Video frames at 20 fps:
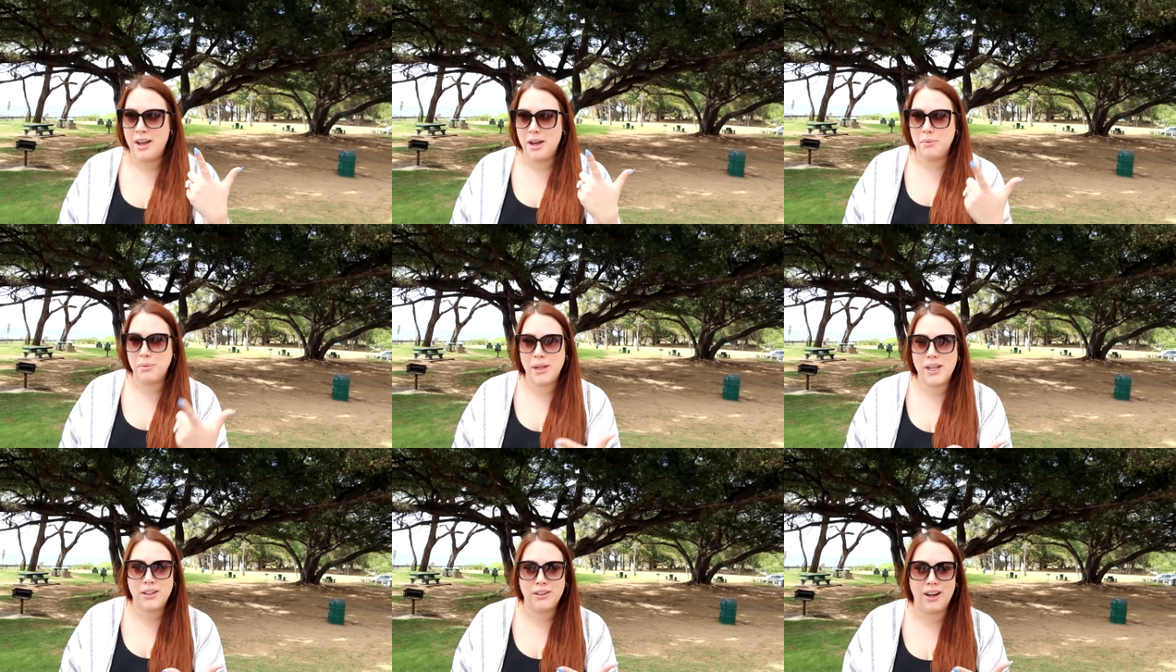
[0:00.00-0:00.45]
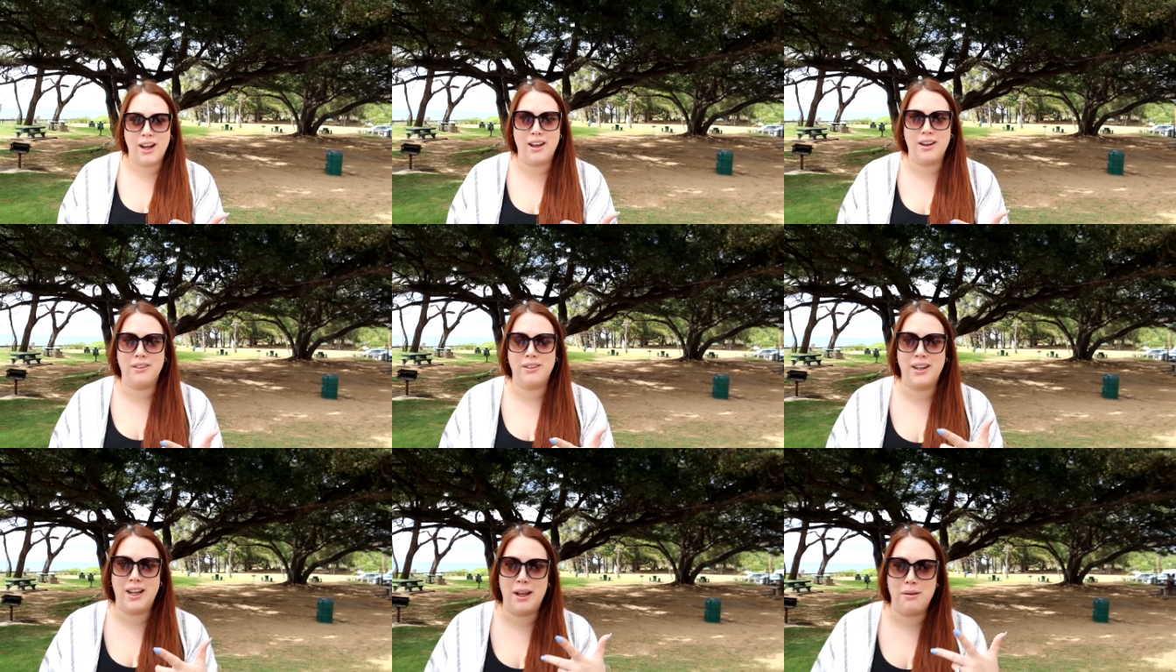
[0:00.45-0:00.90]
a
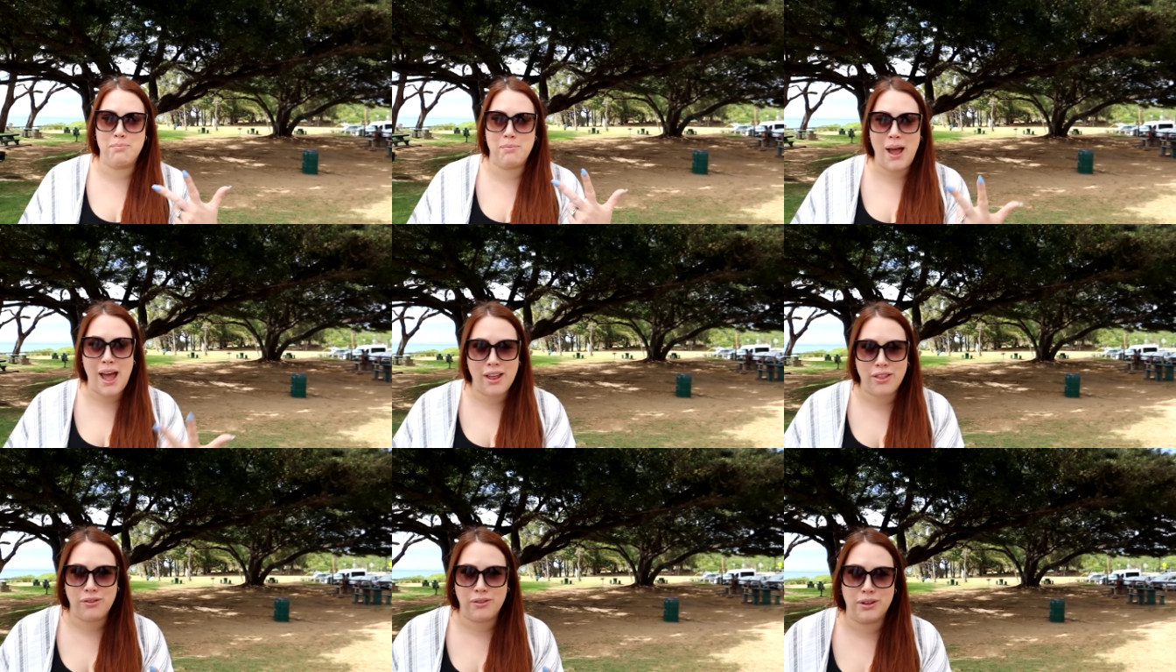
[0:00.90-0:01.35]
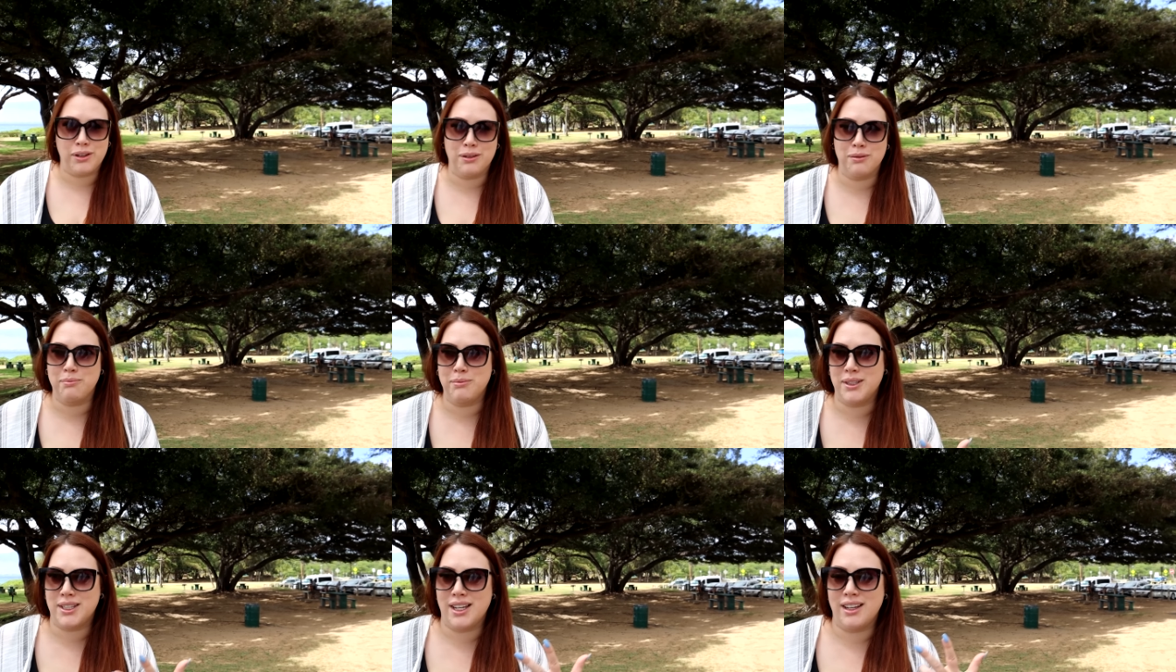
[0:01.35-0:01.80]
playground and
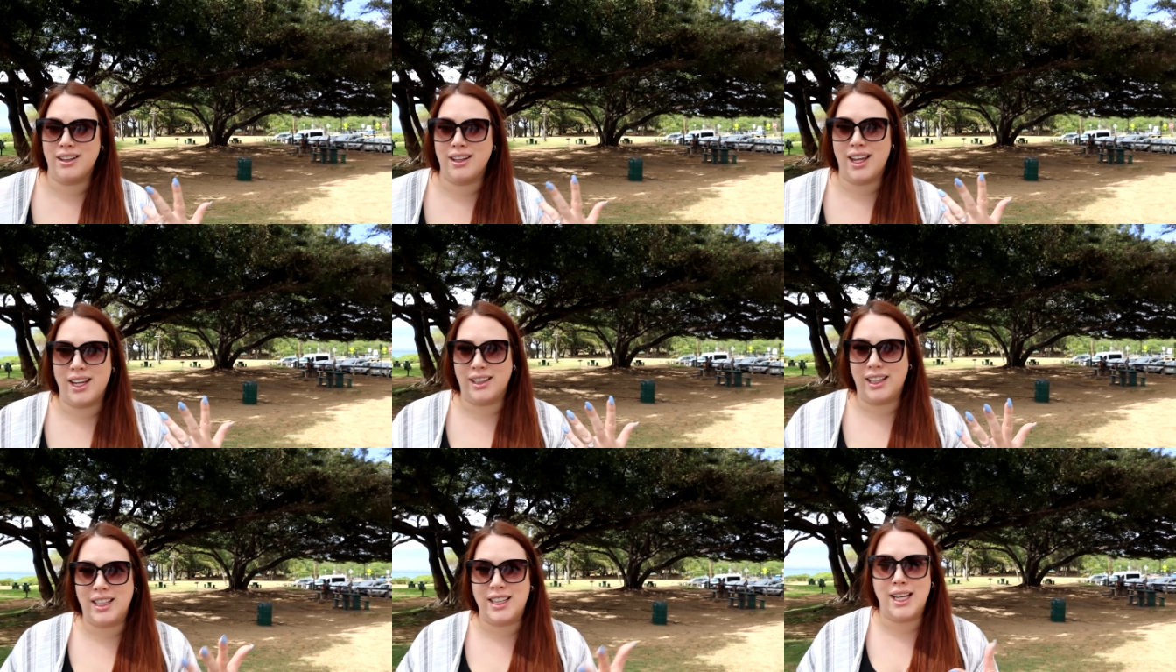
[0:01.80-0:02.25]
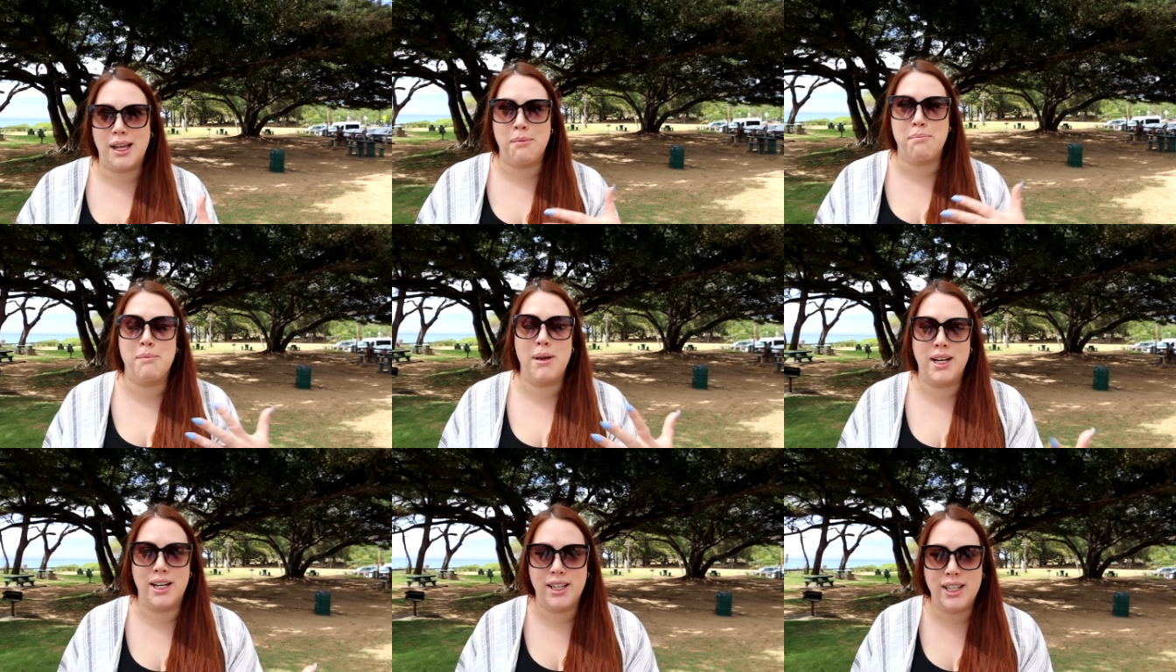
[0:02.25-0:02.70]
bathrooms and like like the
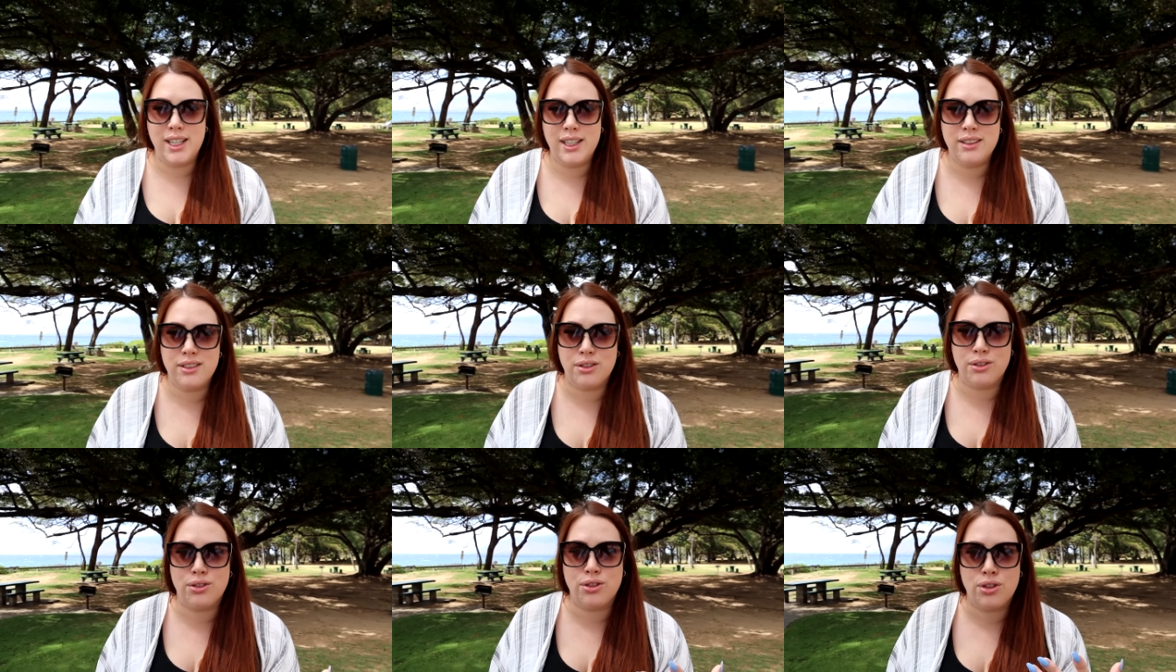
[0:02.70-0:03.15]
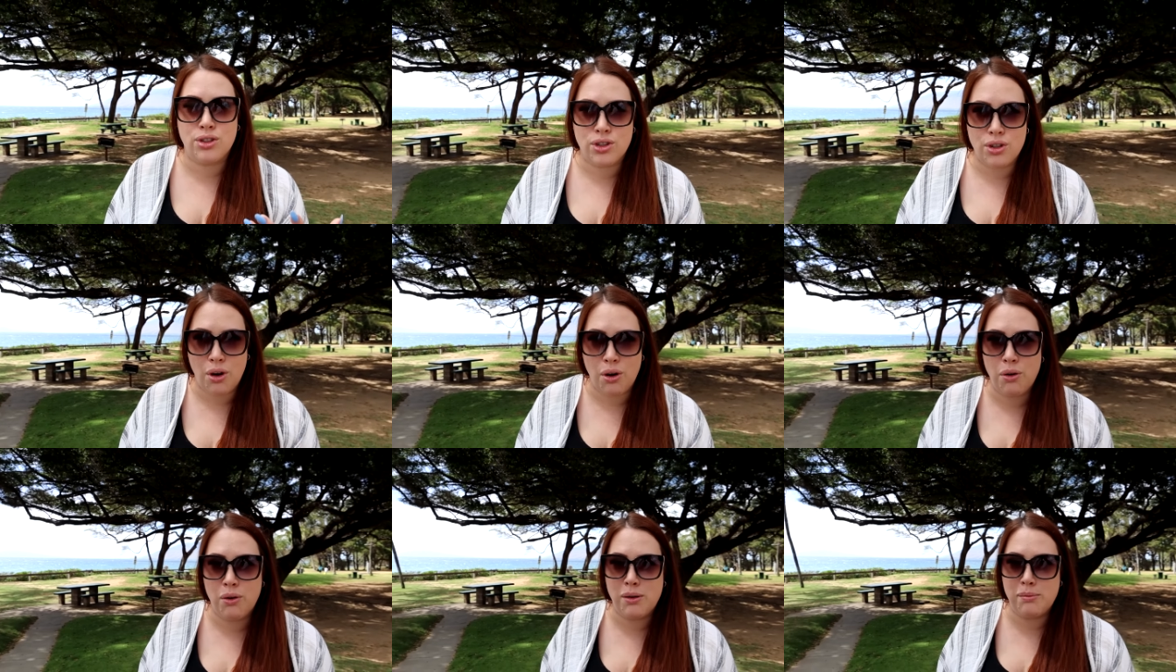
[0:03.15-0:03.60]
amenities are
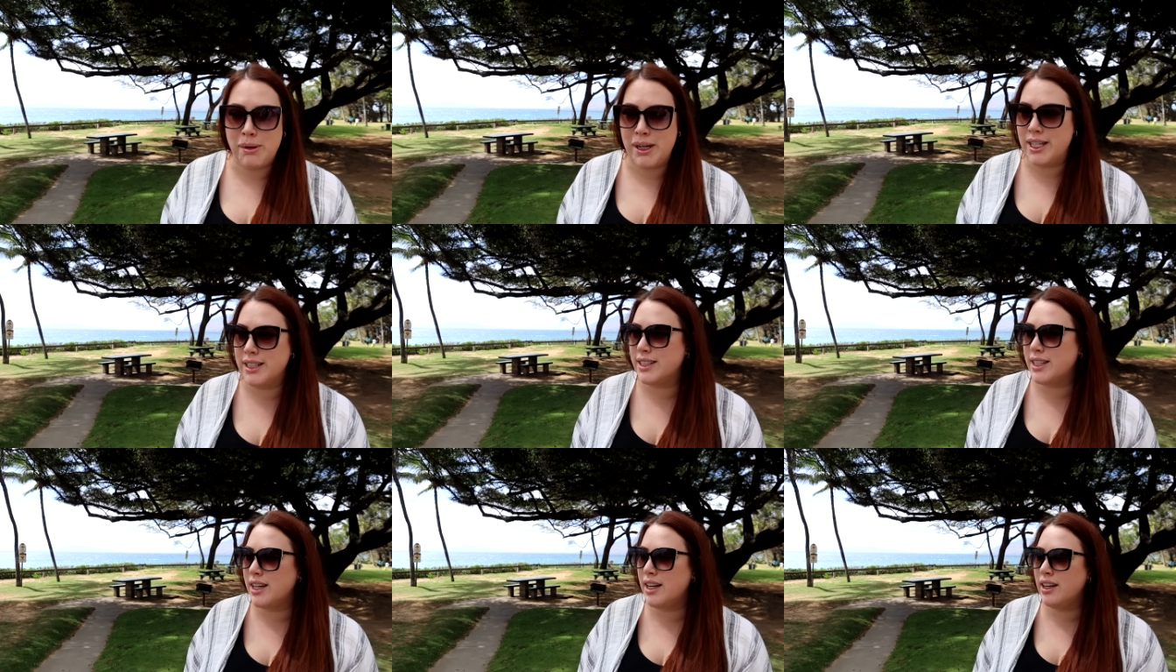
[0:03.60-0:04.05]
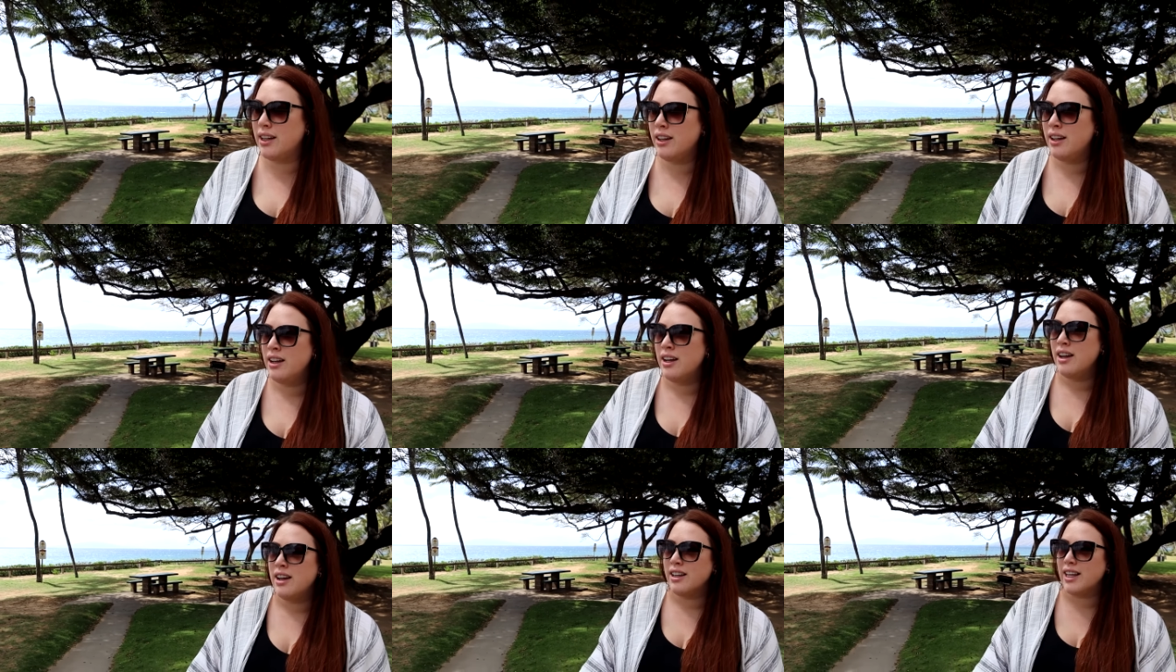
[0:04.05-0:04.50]
so amazing.
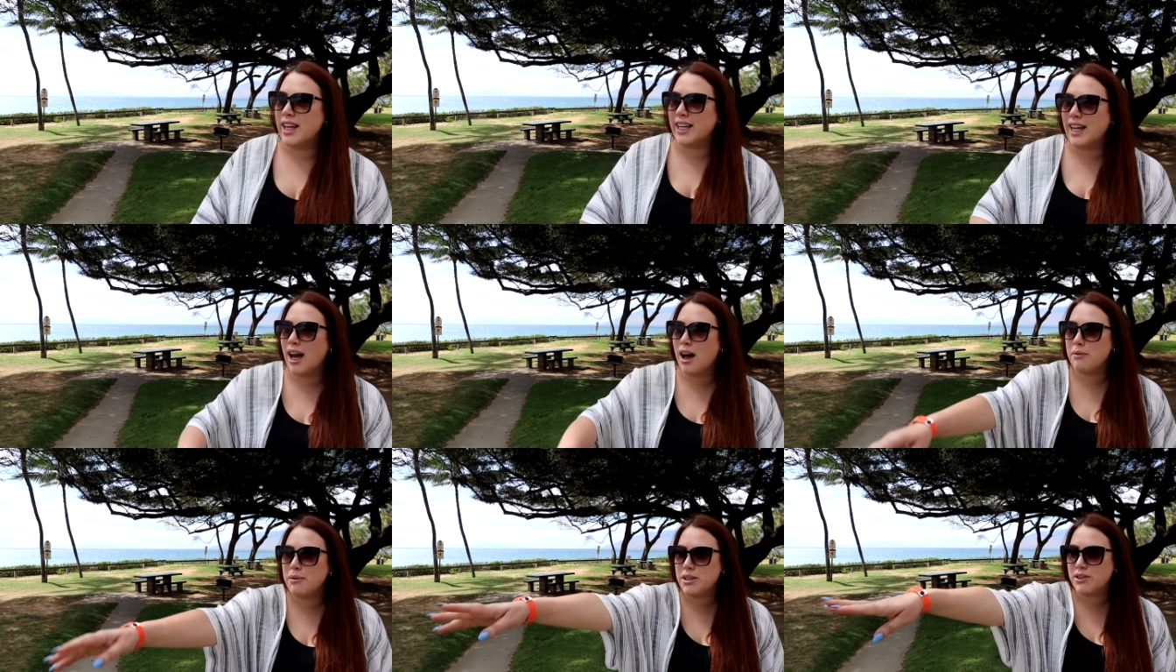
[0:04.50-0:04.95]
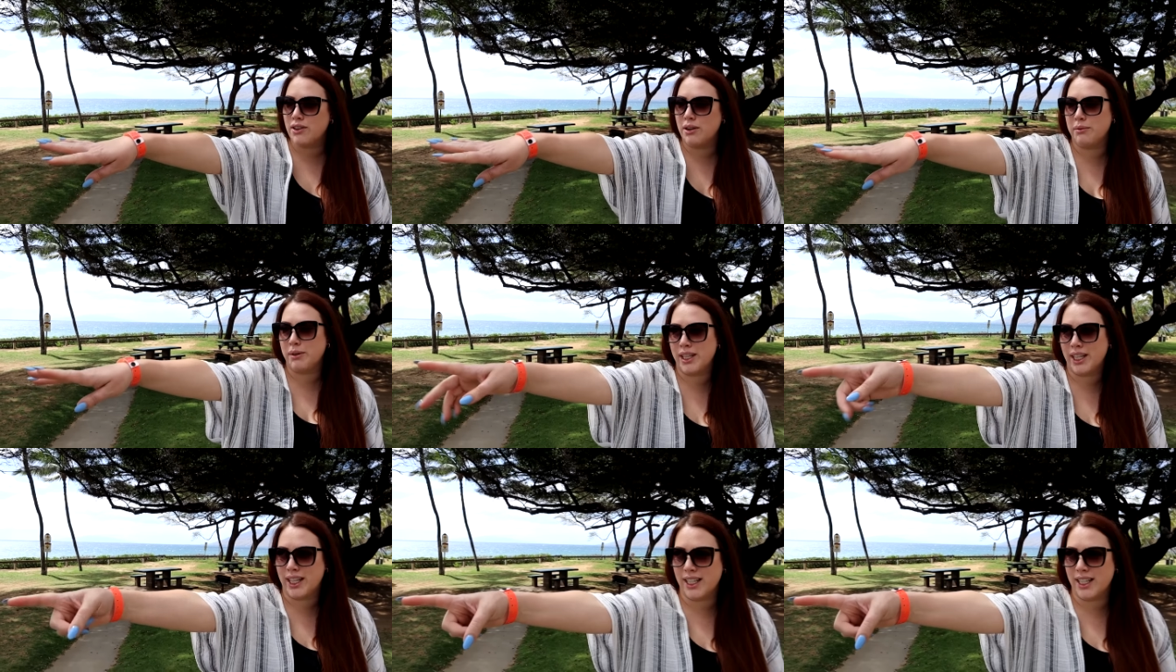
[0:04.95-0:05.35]
Like how much fun will